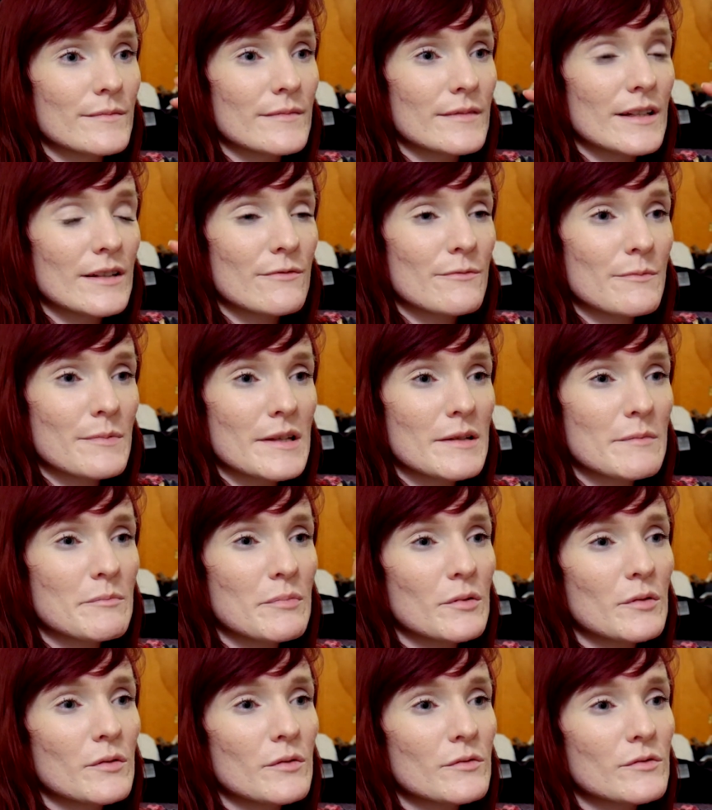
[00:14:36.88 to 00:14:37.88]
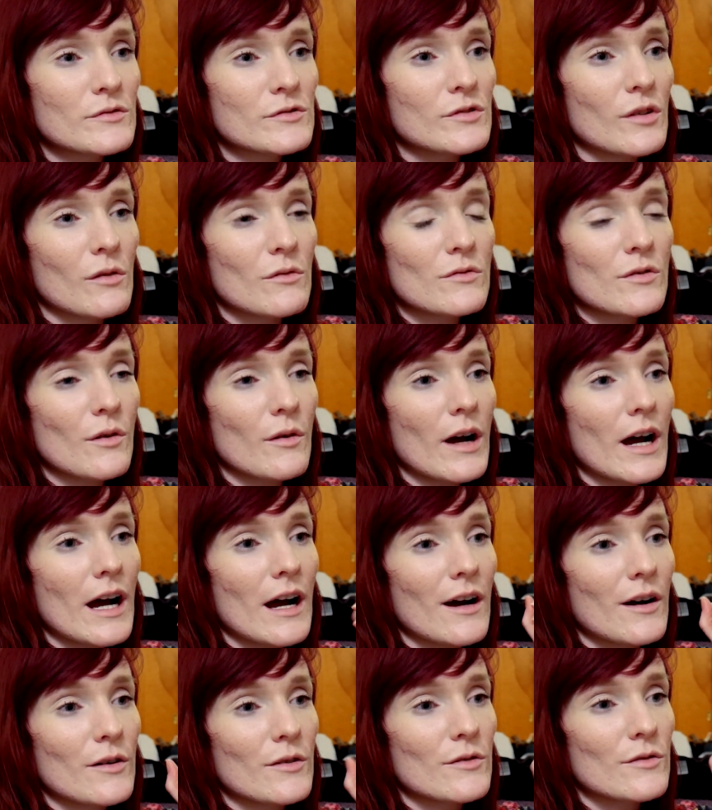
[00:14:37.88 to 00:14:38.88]
If people don't know
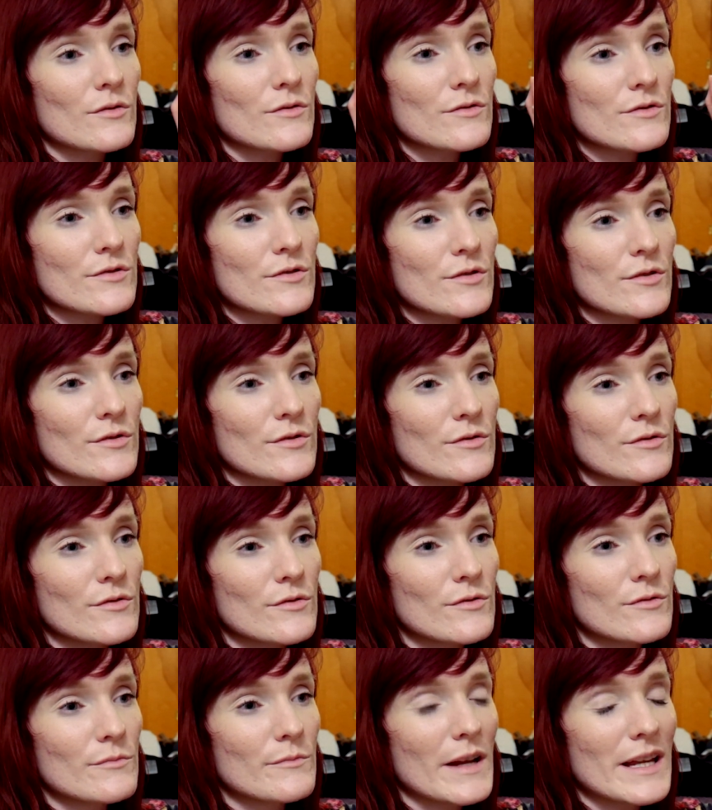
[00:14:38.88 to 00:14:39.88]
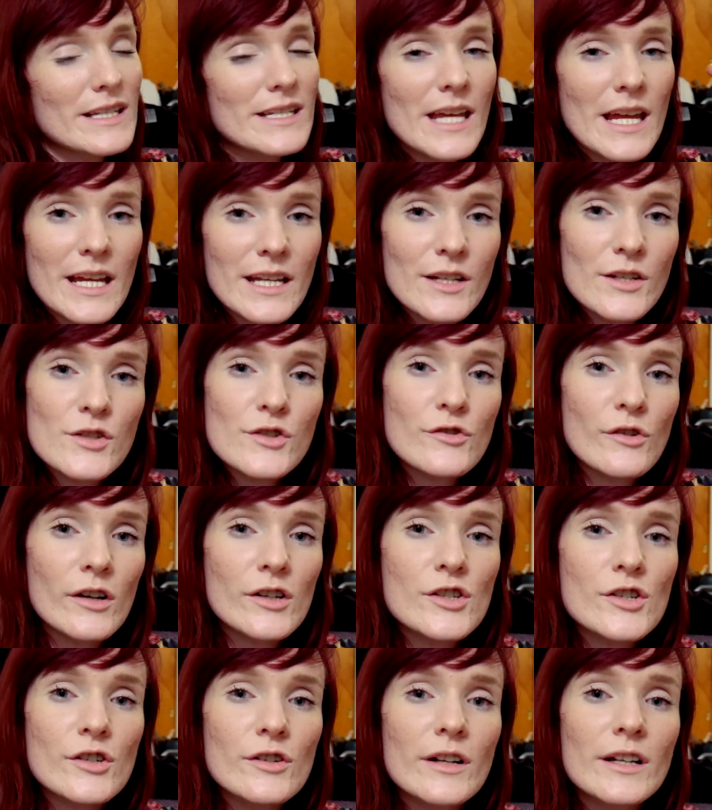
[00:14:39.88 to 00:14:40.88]
how to maintain a
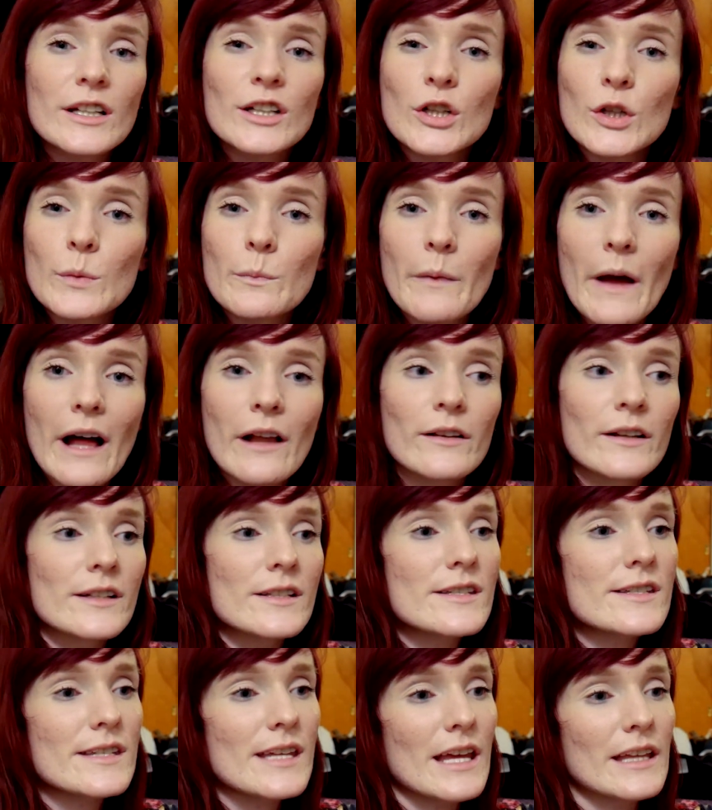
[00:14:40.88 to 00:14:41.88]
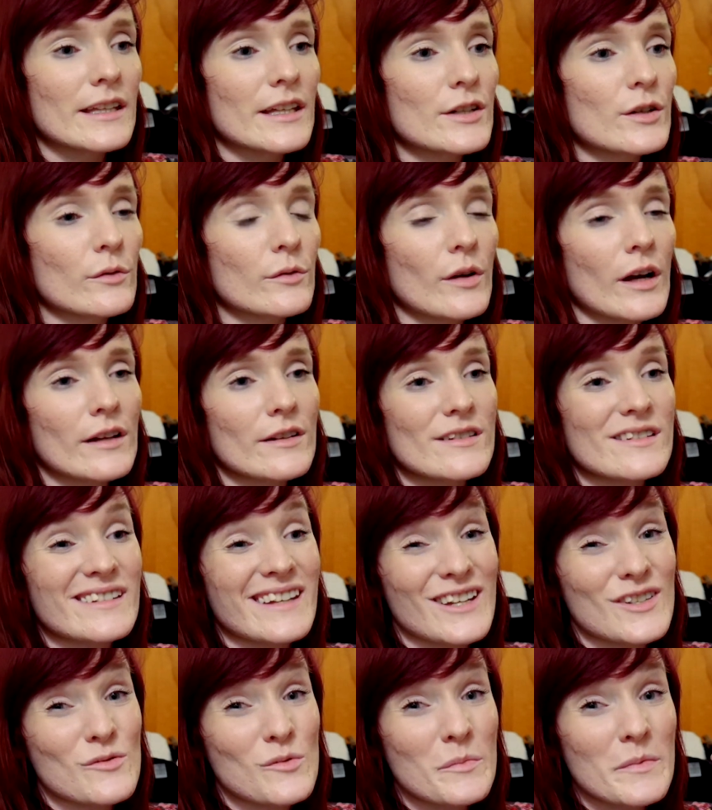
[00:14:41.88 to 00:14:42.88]
structure and a good balance, and they don't know how to
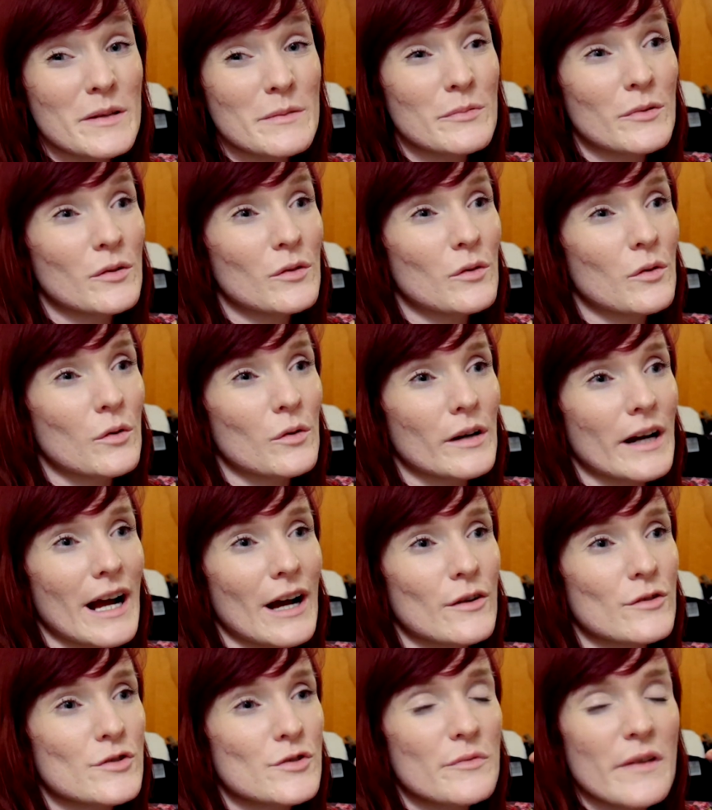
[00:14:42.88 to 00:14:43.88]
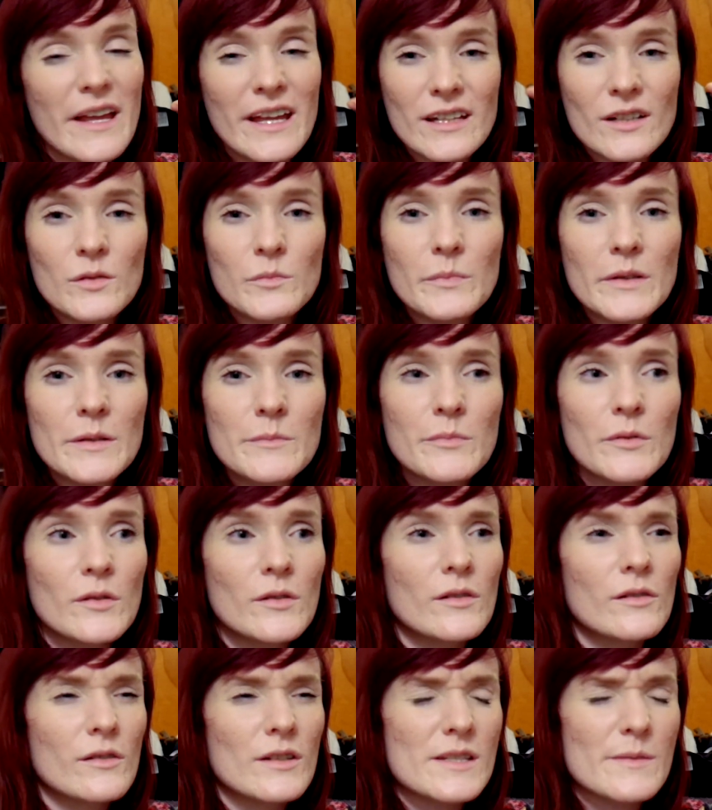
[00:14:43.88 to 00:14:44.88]
schedule people or how to handle
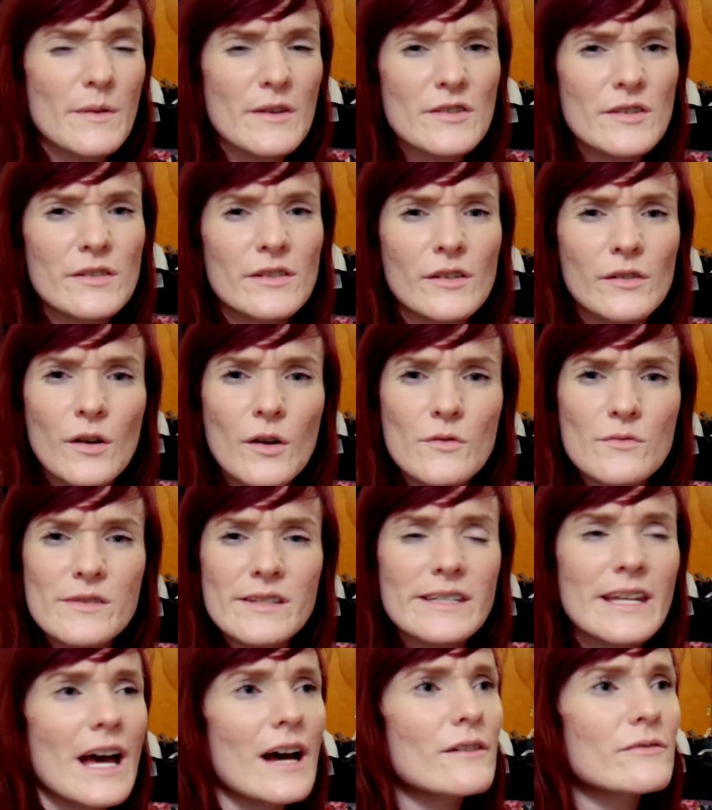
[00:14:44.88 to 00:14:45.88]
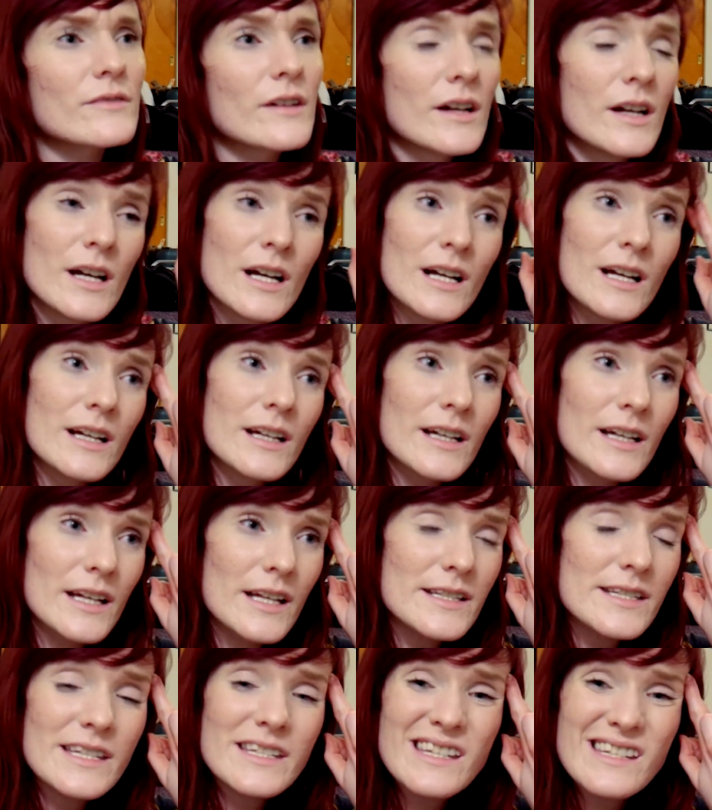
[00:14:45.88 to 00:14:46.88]
people, especially their own staff,
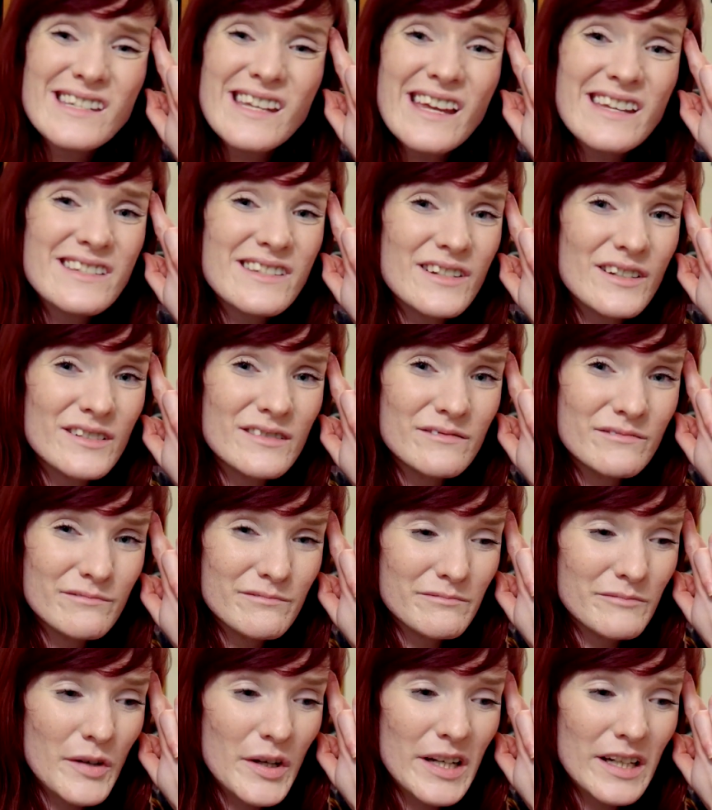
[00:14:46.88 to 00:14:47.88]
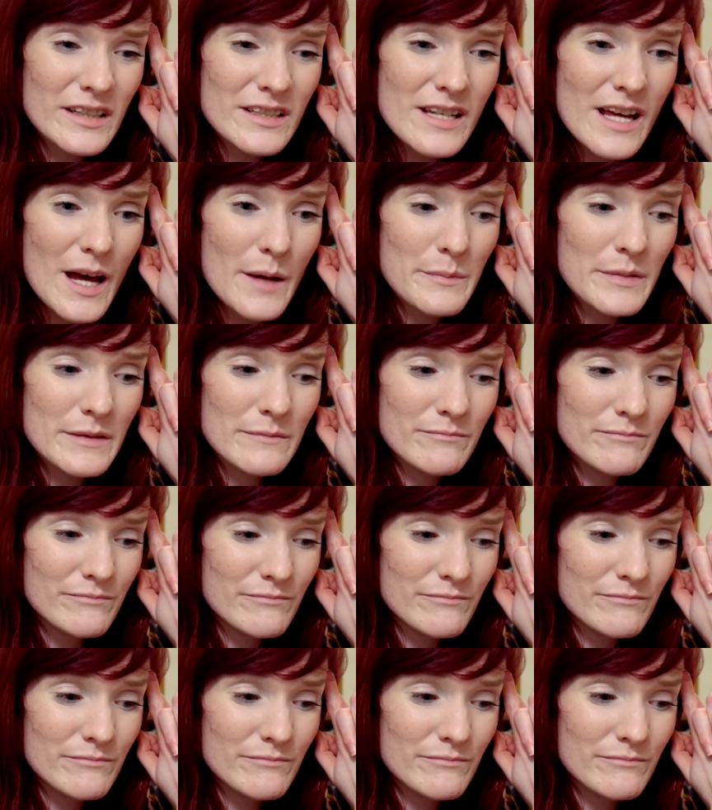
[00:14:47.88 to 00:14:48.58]
it's a disaster waiting to happen.